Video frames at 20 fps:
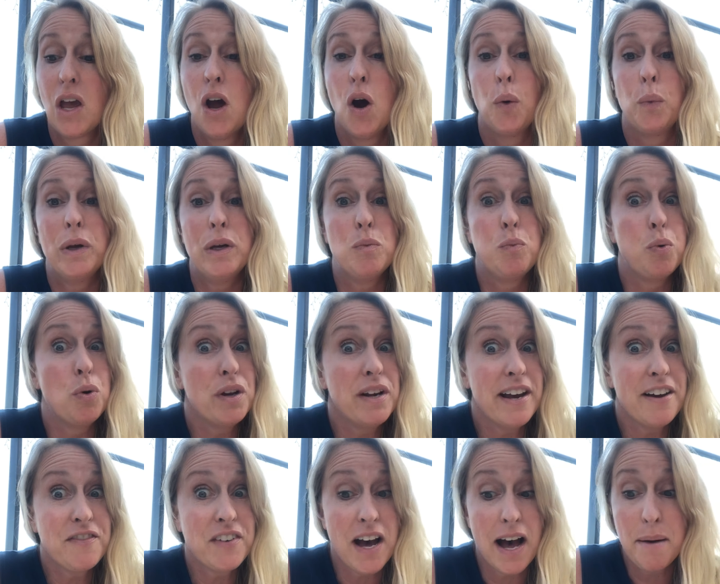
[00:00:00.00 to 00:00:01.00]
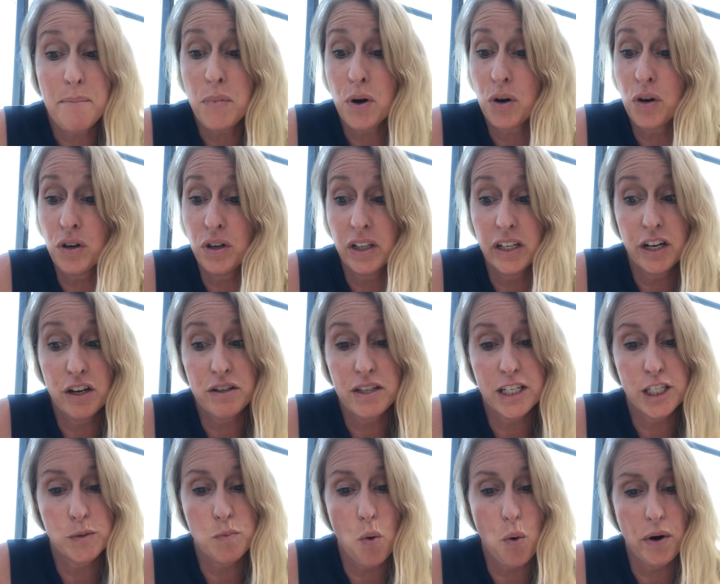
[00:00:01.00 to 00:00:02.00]
"We would have come earlier
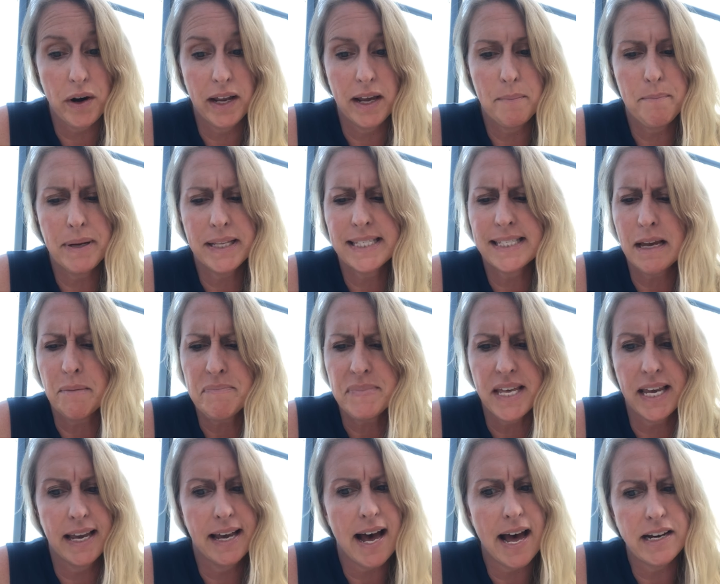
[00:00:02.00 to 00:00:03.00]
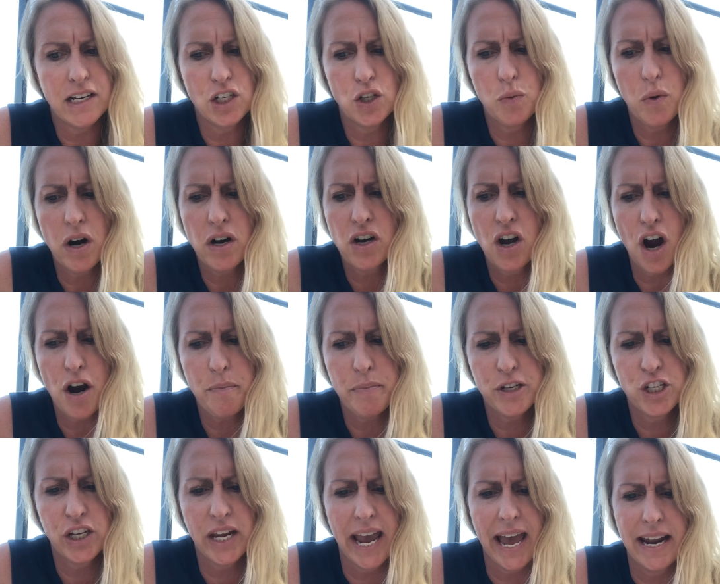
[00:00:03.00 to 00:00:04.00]
this morning, but something got into our
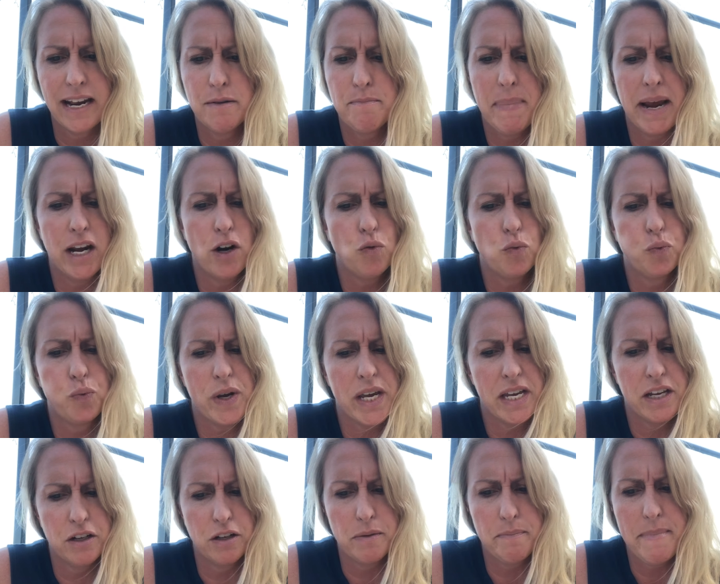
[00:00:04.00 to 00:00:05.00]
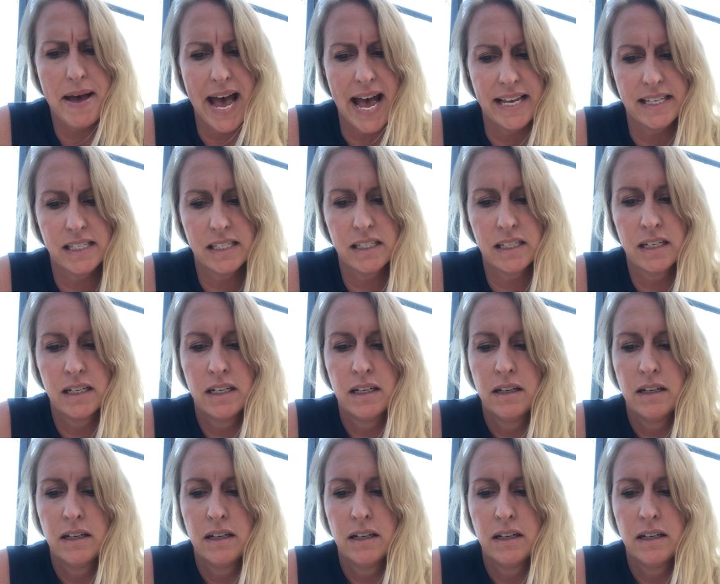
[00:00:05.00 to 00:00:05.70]
garbage can and made a real mess."